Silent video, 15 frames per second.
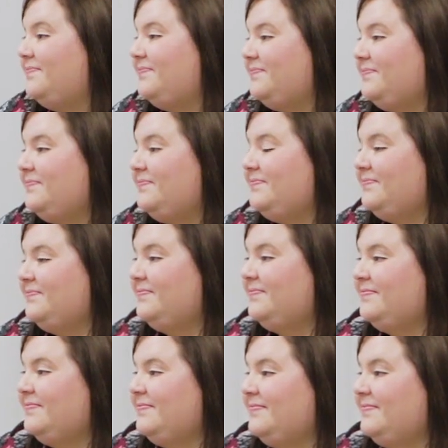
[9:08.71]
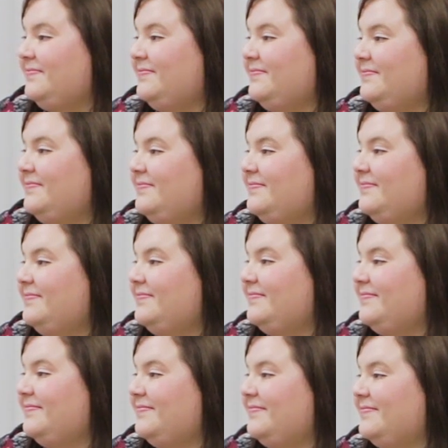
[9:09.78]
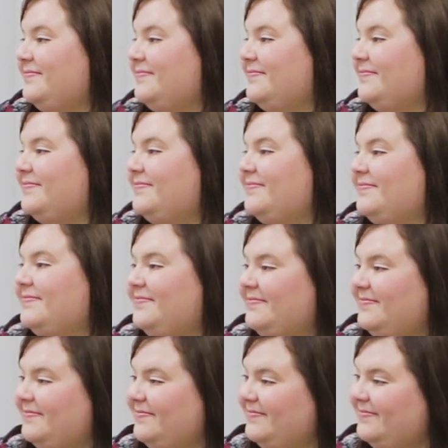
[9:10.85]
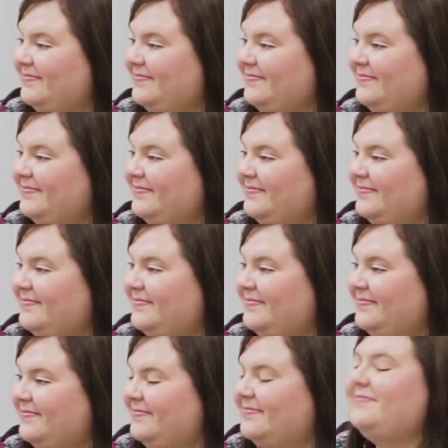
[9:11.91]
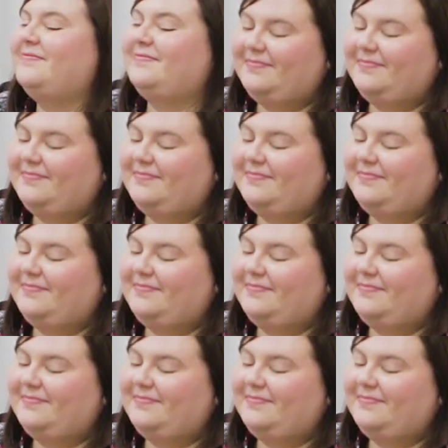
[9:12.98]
This person isn't speaking.